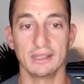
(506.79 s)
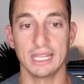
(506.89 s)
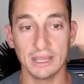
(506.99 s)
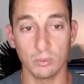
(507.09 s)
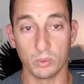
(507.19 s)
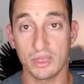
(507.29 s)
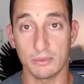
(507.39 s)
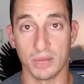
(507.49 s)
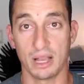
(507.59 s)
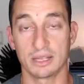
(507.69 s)
with a
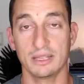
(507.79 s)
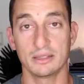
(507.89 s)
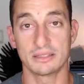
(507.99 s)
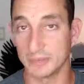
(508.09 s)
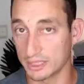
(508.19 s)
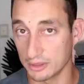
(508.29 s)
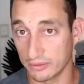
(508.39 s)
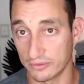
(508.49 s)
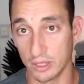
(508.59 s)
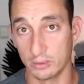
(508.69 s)
market, something that you're
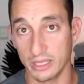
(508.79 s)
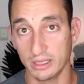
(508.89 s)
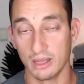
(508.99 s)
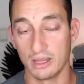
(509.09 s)
following